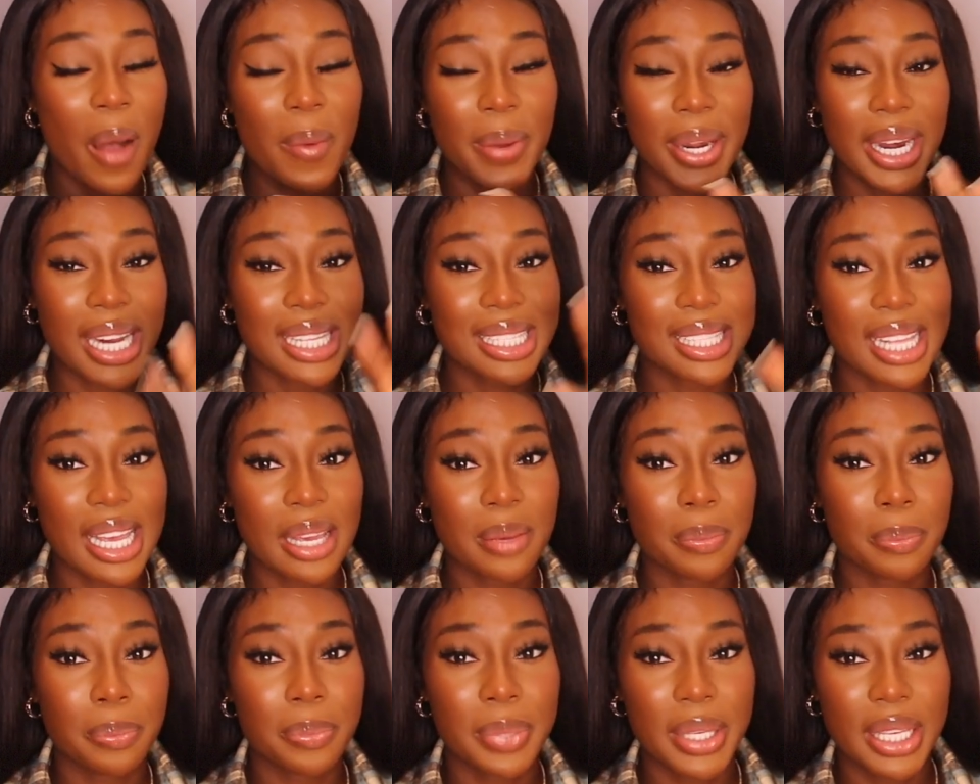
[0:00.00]
and when I
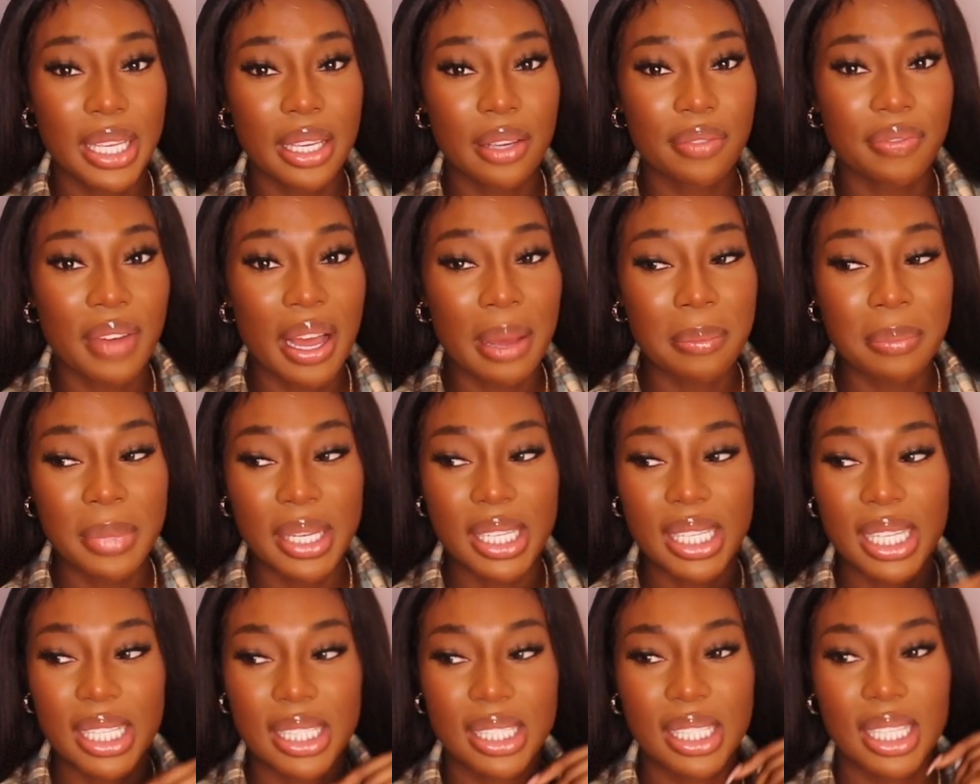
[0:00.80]
say beef, I
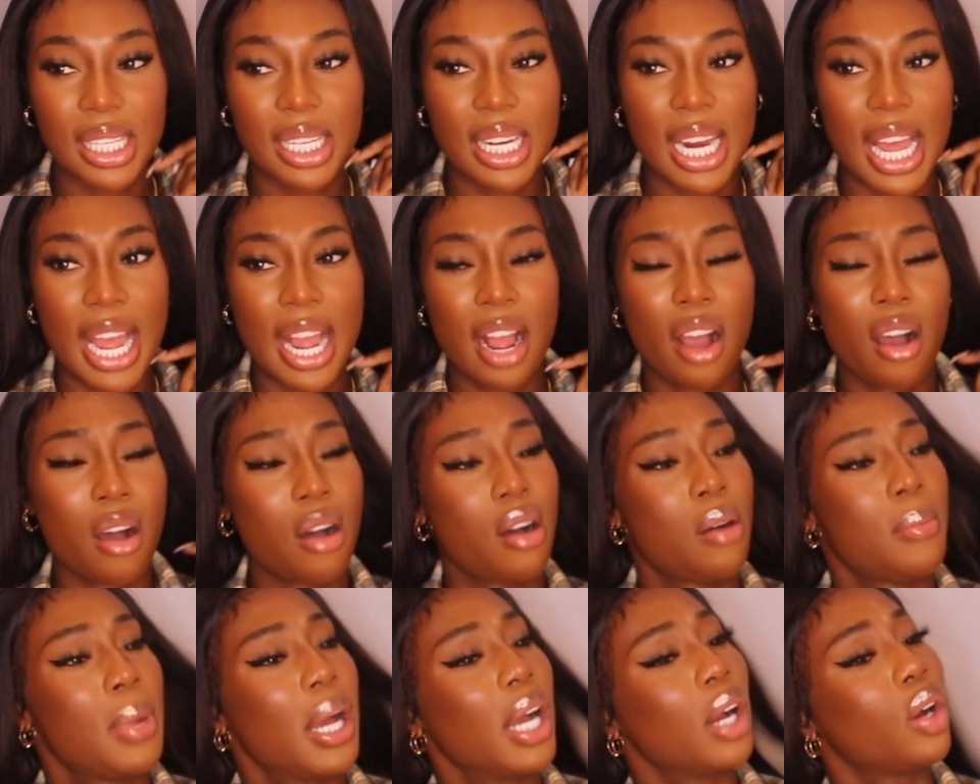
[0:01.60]
mean as in like,
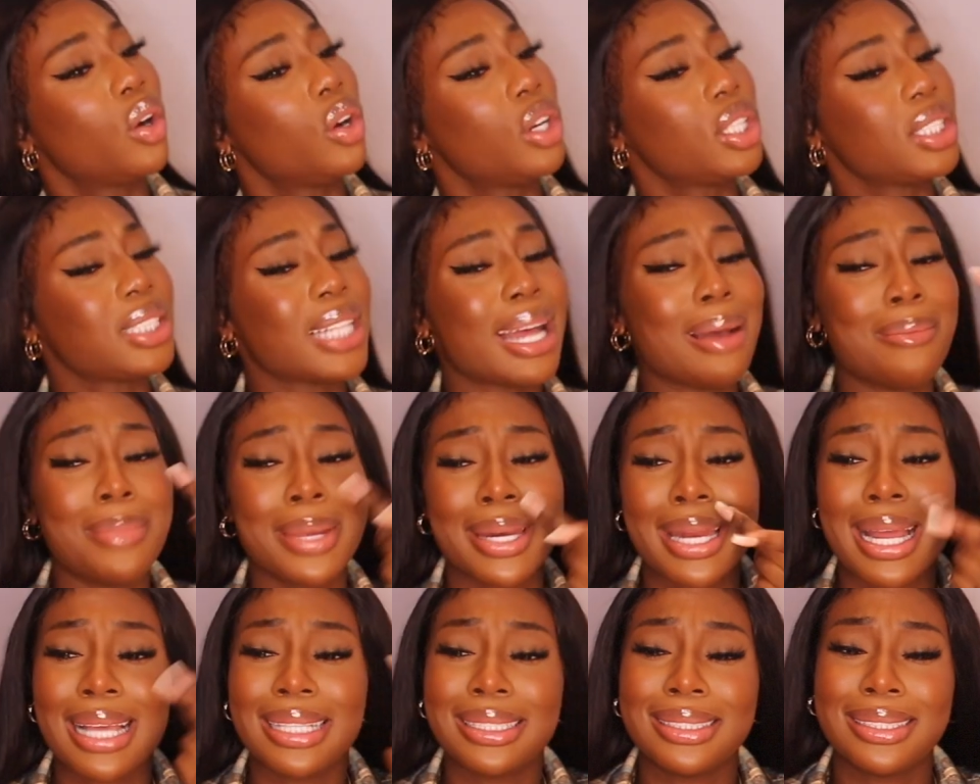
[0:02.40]
oh my gosh, like
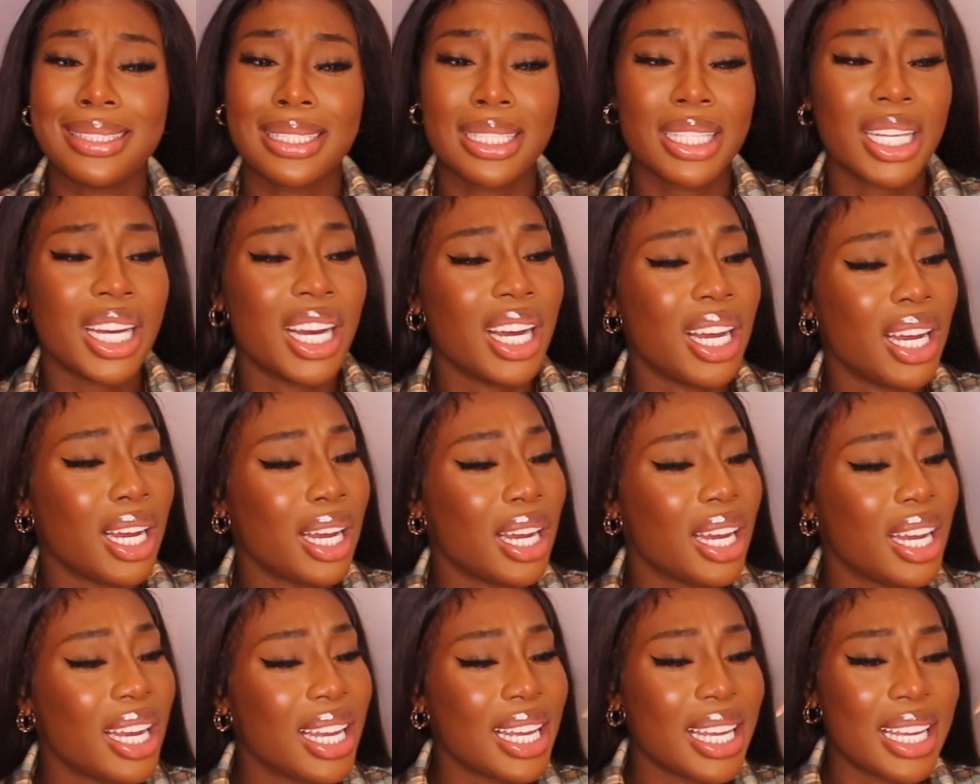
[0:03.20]
when I see
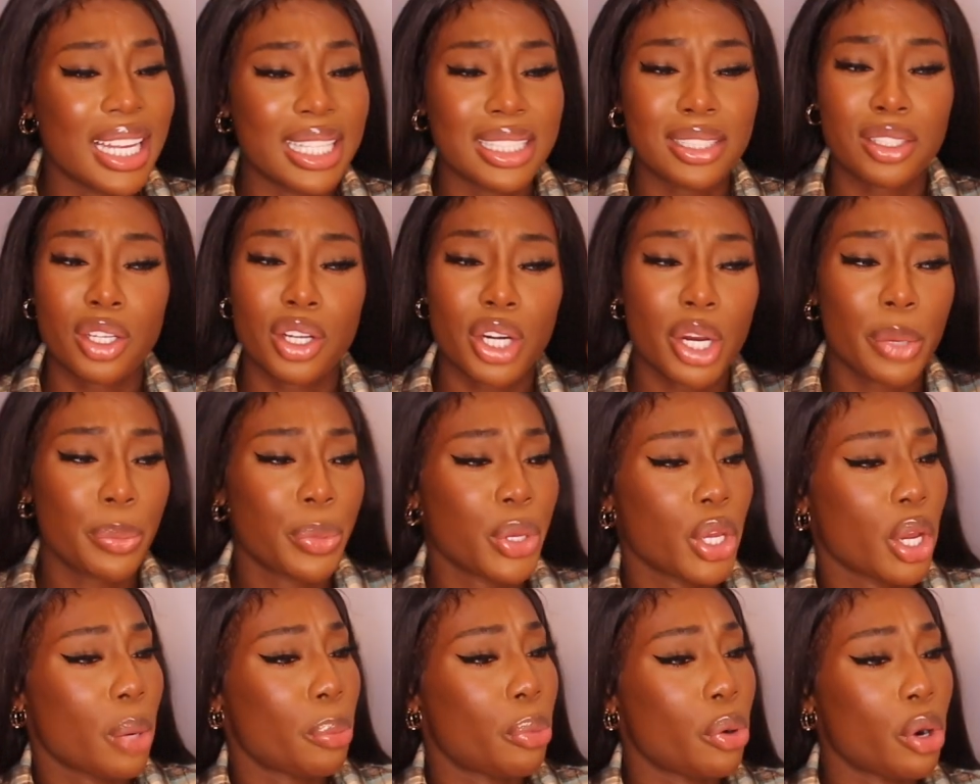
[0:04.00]
her, it's gonna
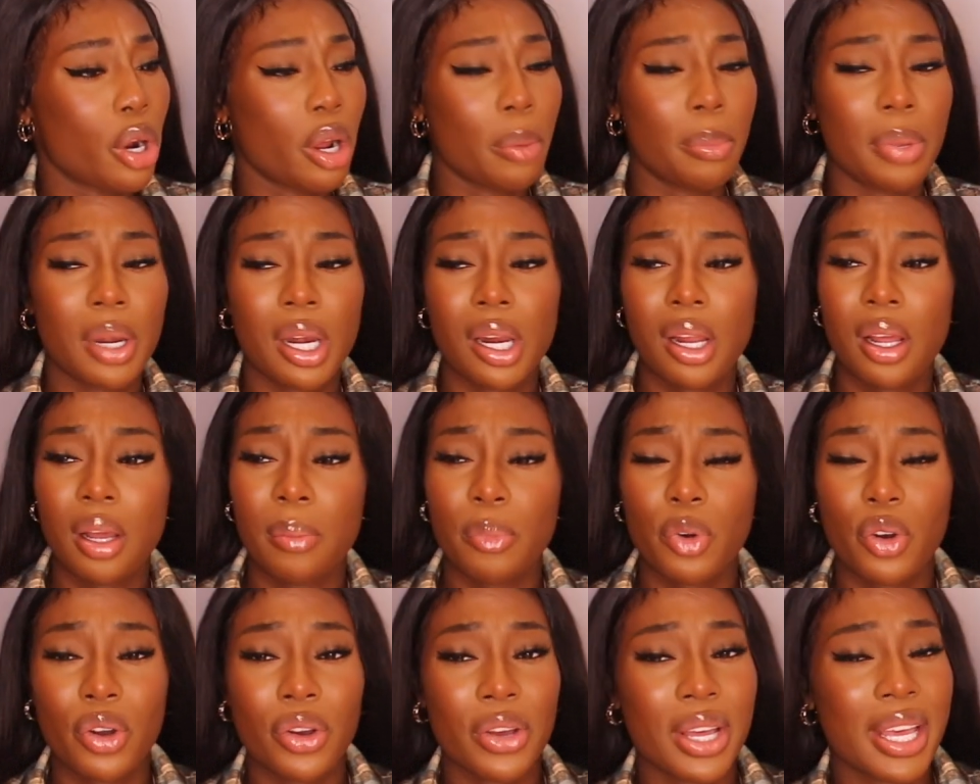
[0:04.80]
be a
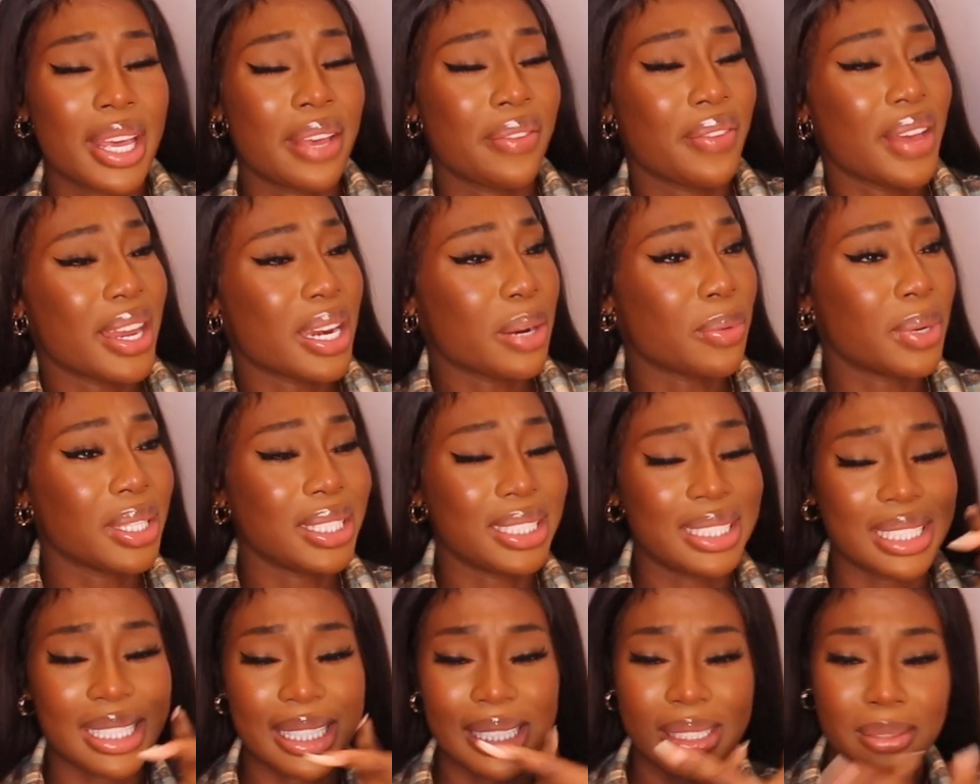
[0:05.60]
problem, or if
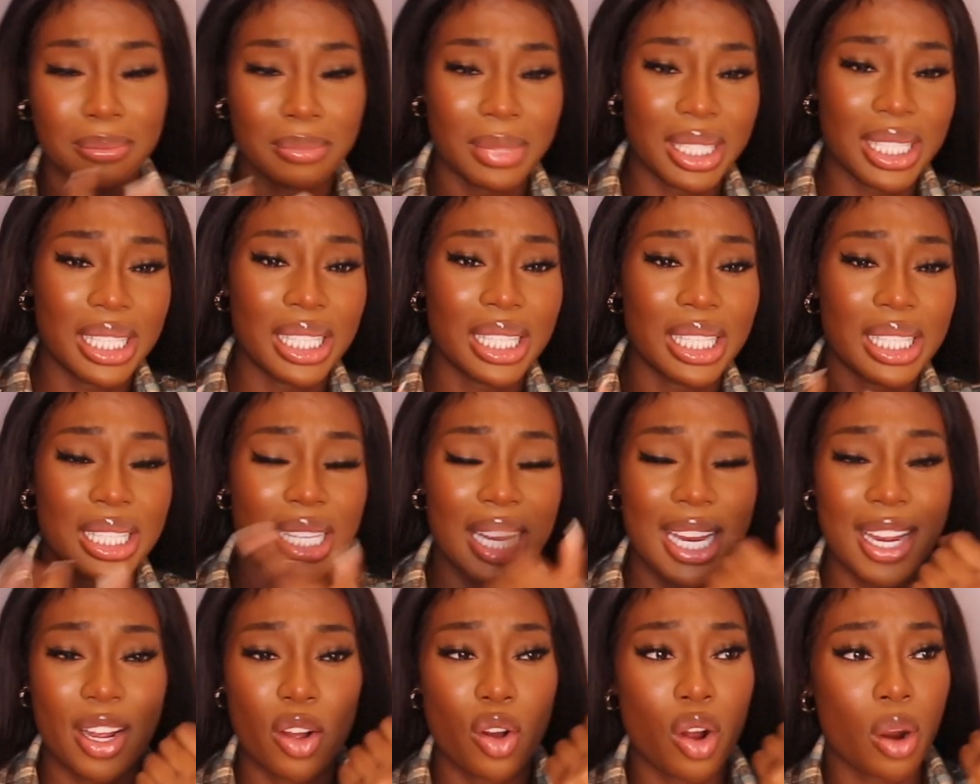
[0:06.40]
anyone sees me,
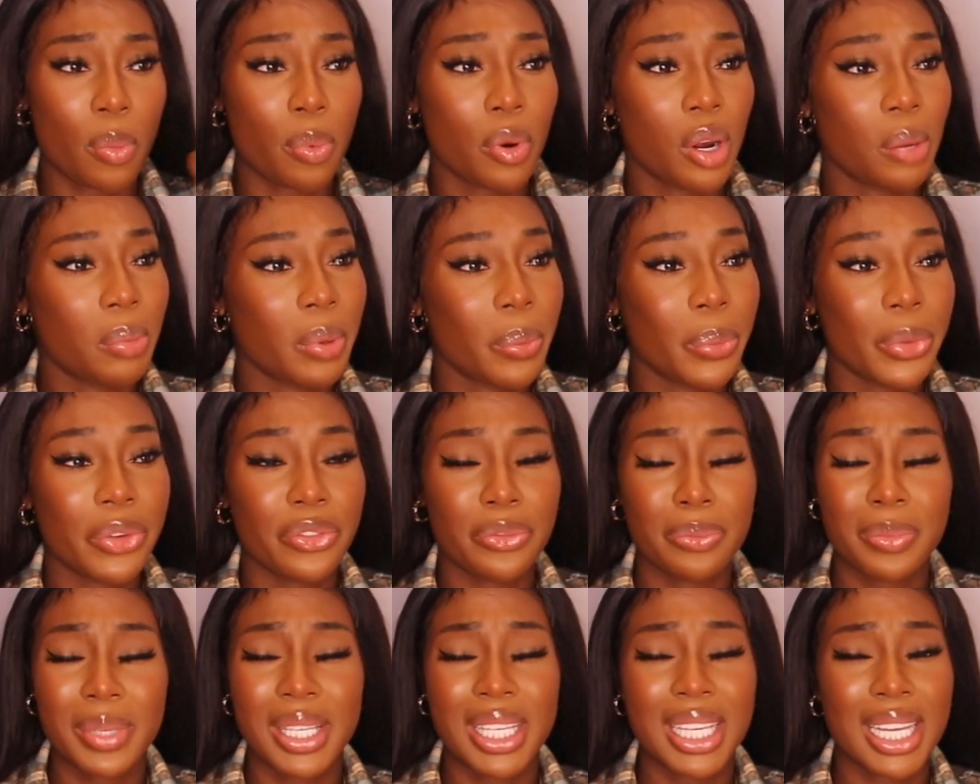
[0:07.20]
they got a problem
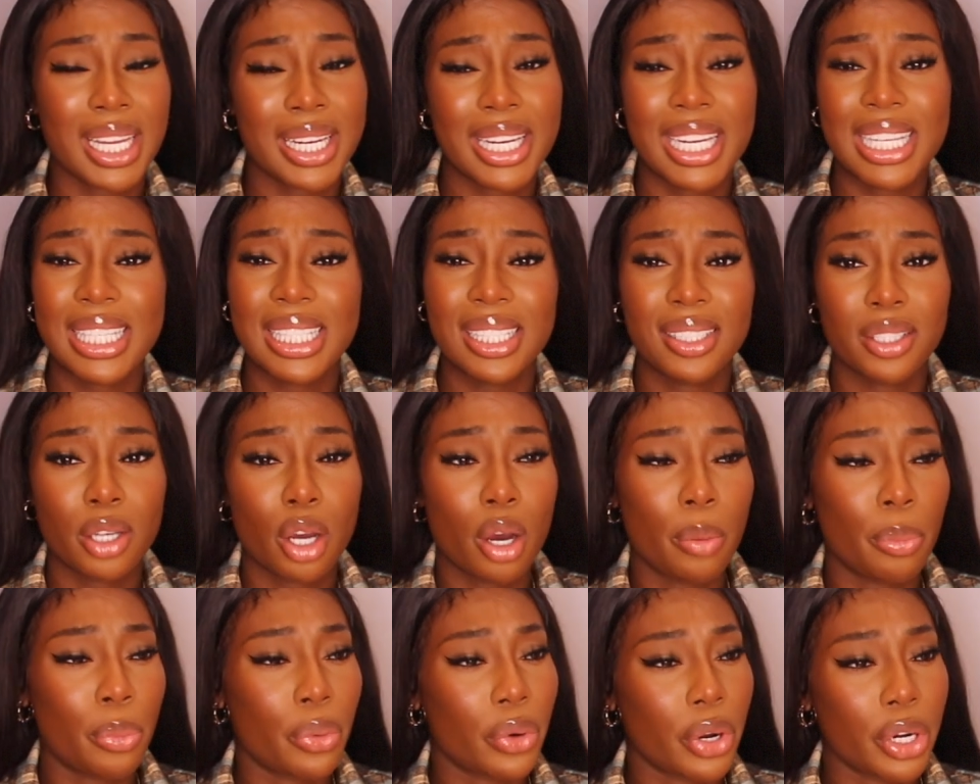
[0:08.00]
with me and they need
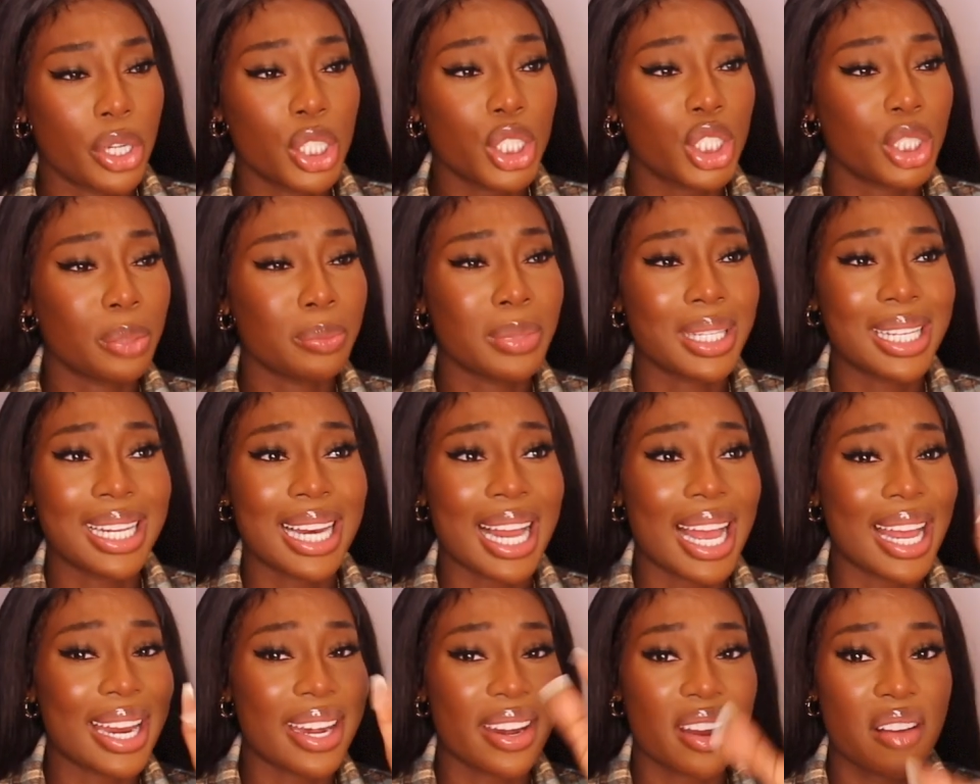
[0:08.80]
to approach me,
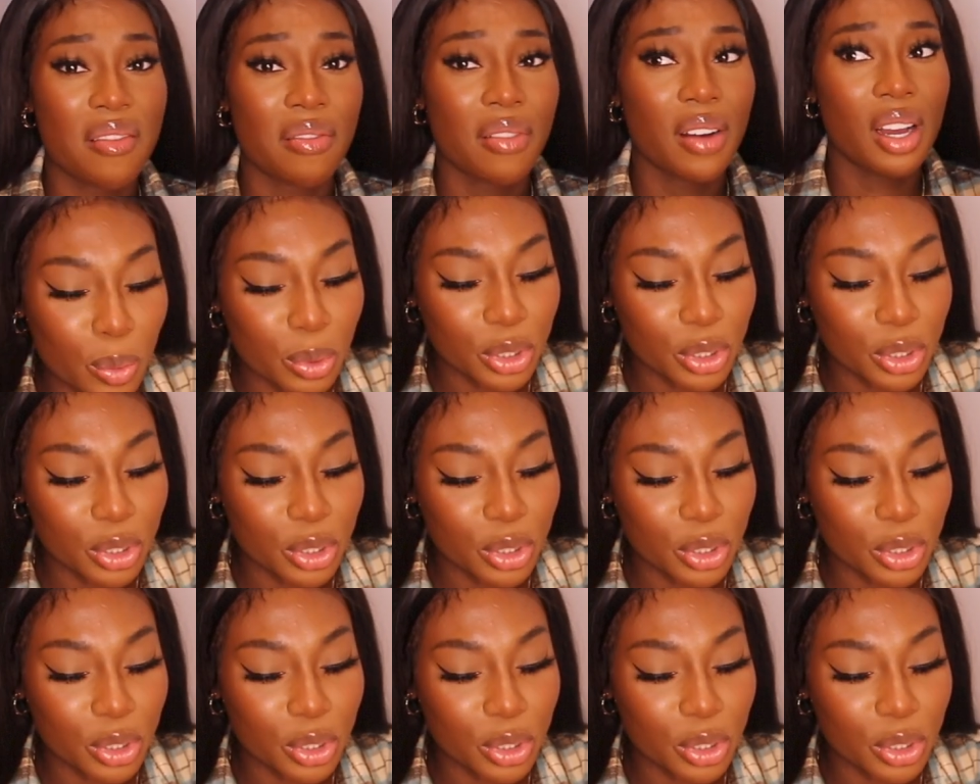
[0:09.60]
like never.